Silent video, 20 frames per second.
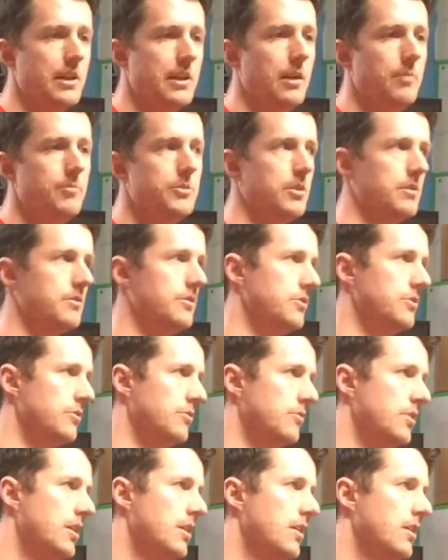You could do
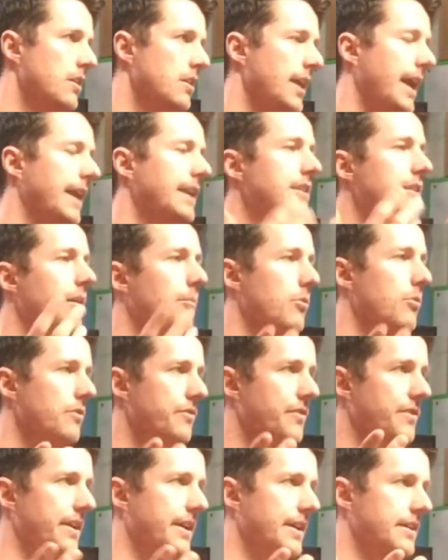sit-ups. You could do
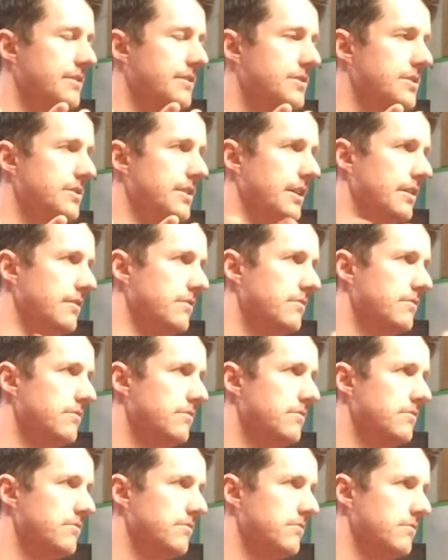any number of things
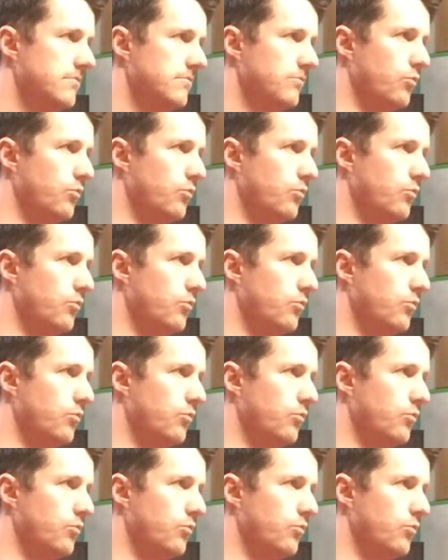that